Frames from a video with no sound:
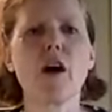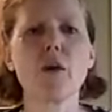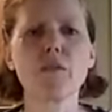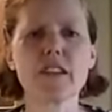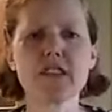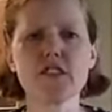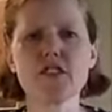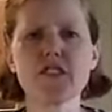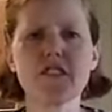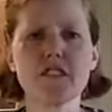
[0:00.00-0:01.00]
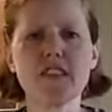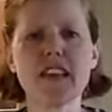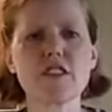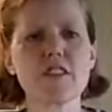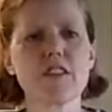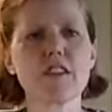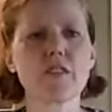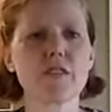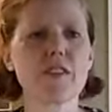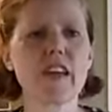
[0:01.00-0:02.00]
oh, that's just a
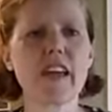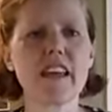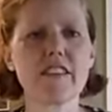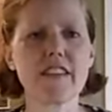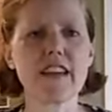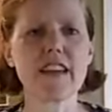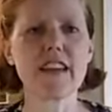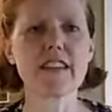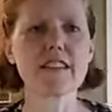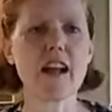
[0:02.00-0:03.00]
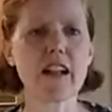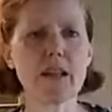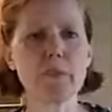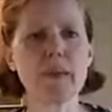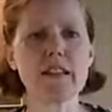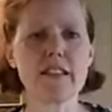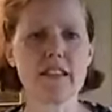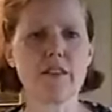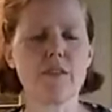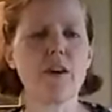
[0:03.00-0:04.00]
little thing. That's not any big
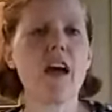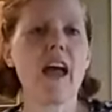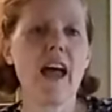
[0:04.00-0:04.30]
deal.